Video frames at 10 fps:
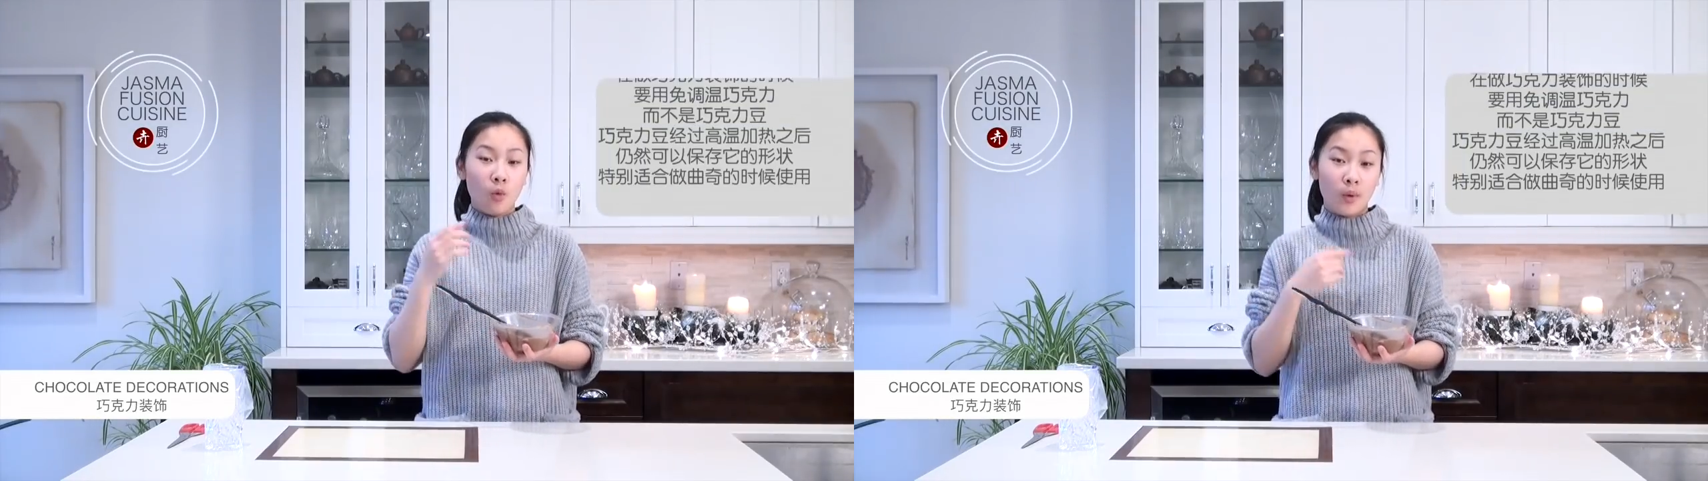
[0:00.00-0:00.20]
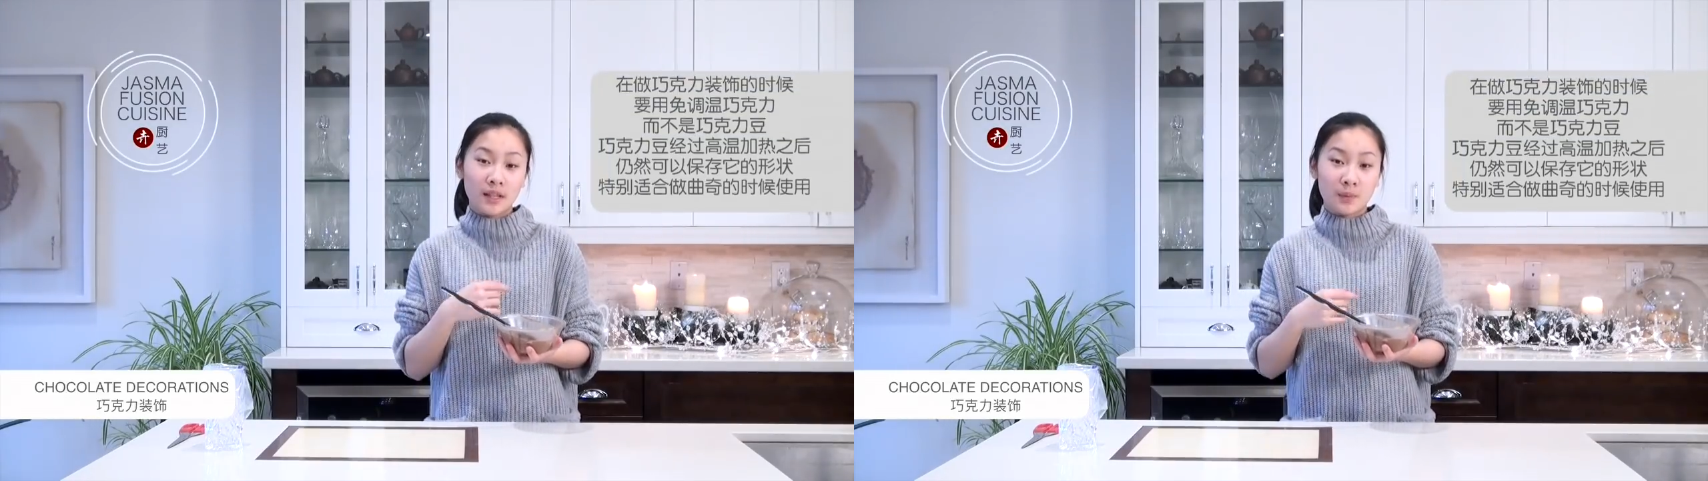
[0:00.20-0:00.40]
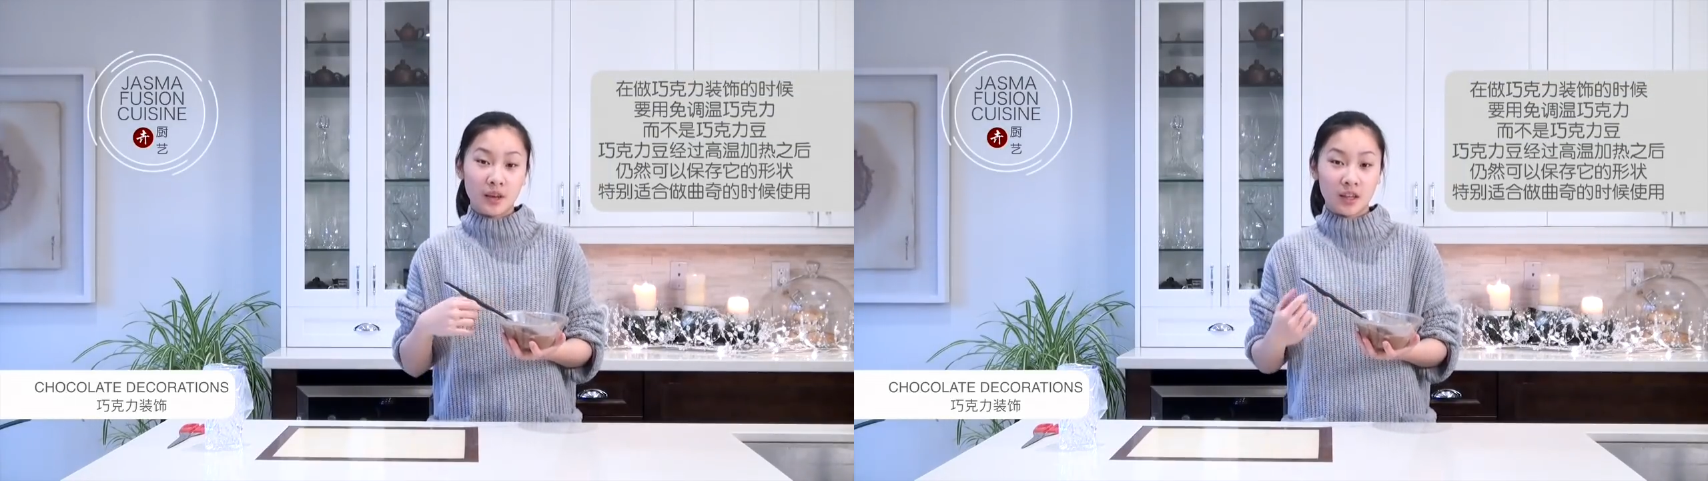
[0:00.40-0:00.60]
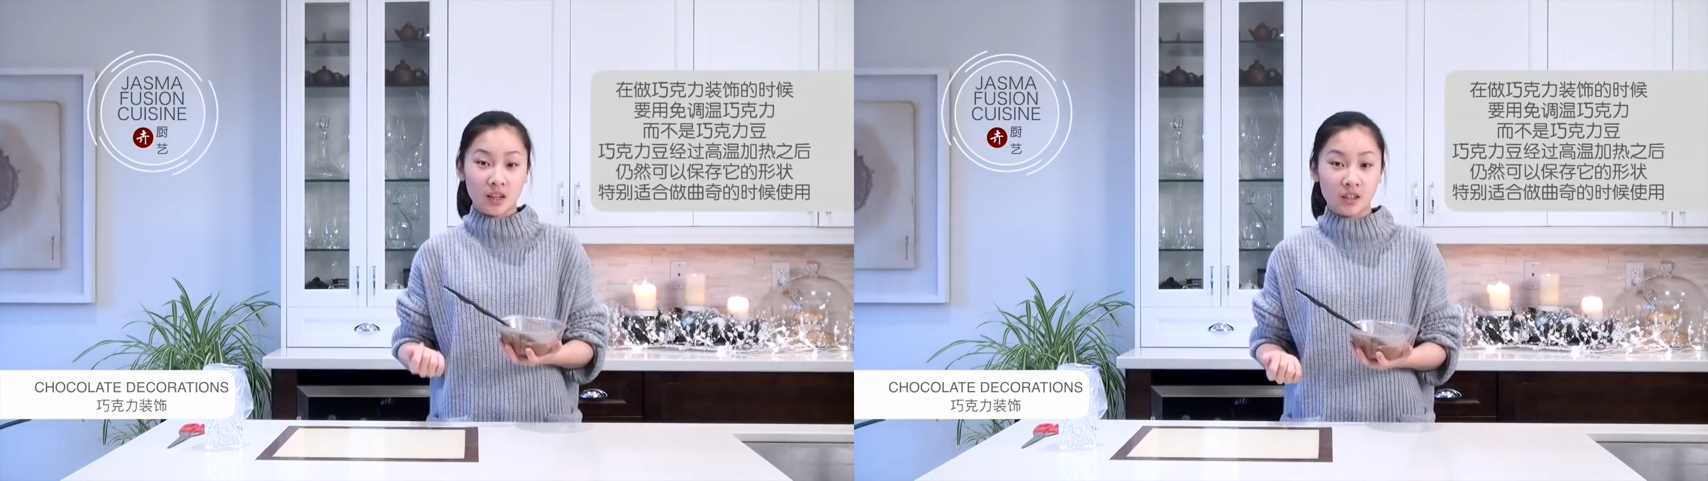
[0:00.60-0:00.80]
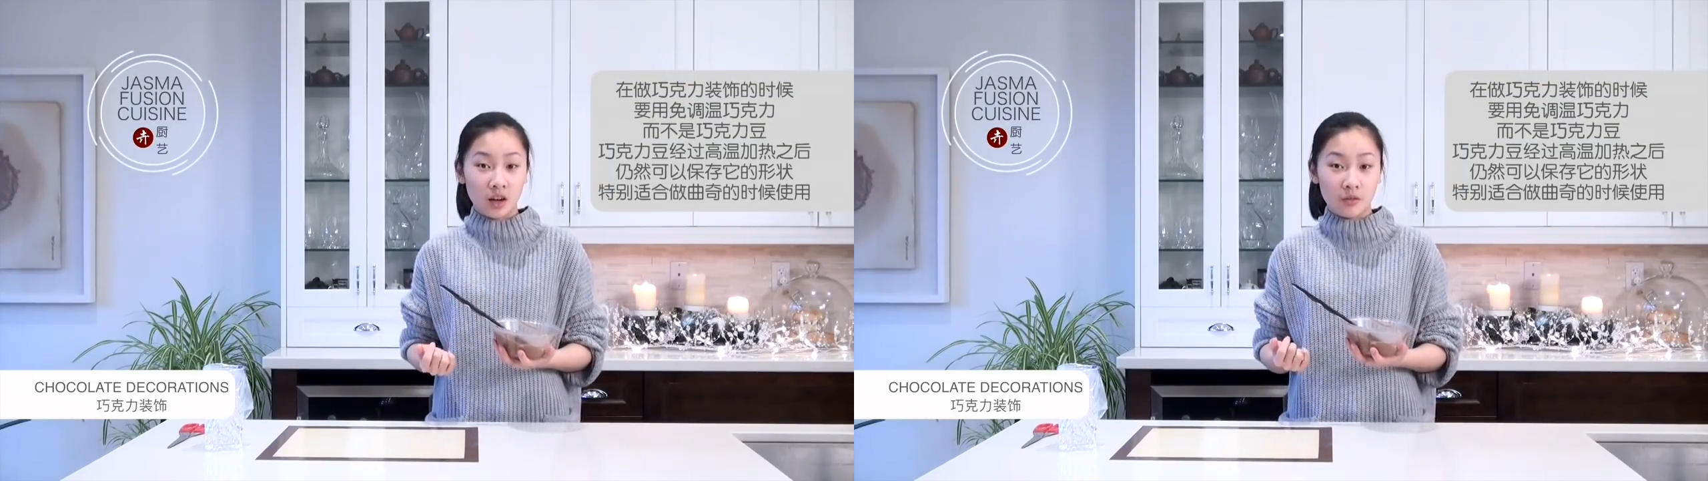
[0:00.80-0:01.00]
when it's baking
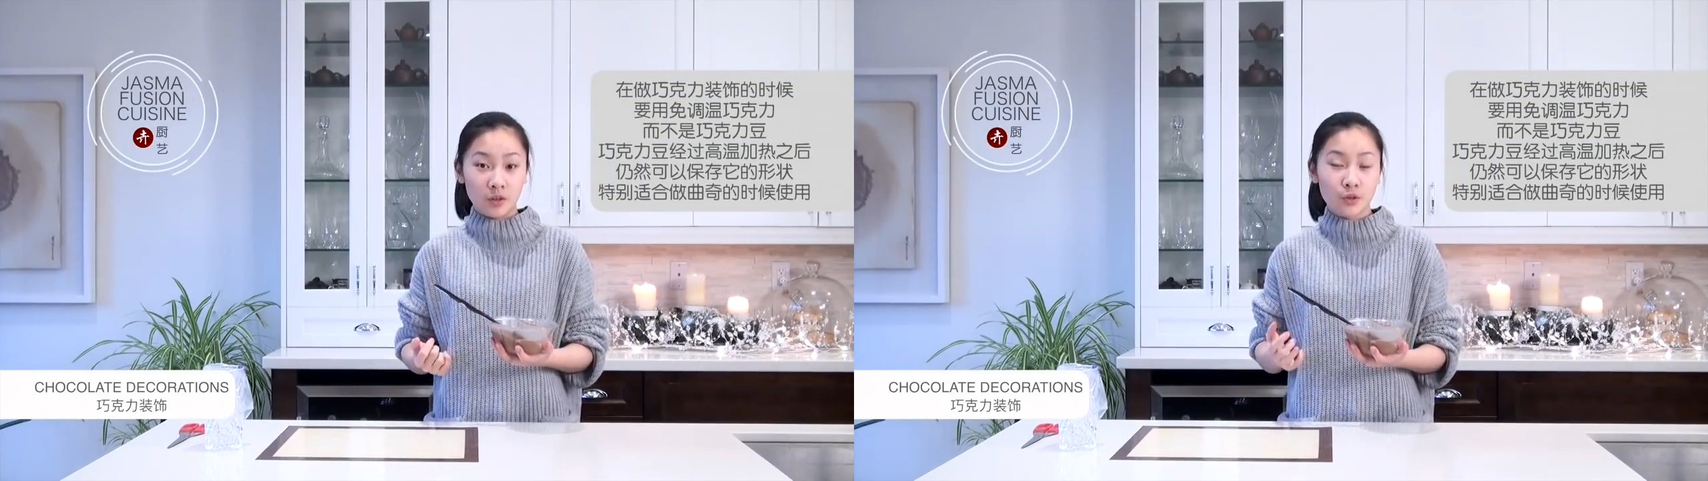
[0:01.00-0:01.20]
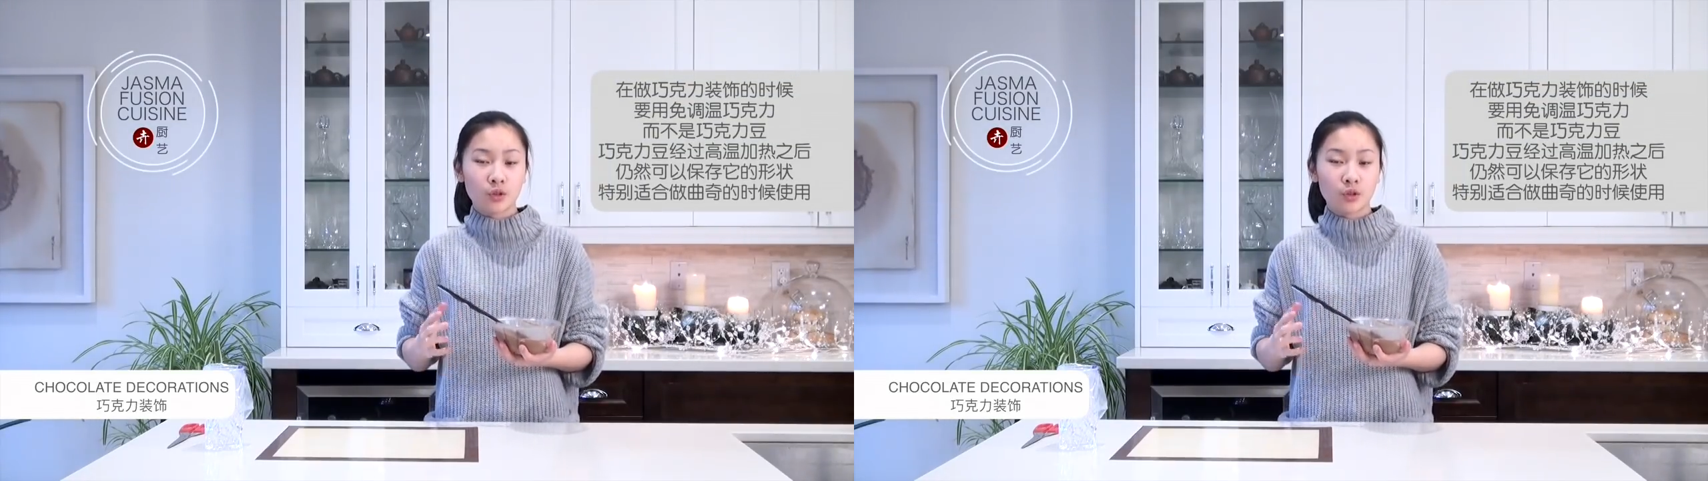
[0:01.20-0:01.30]
in the oven,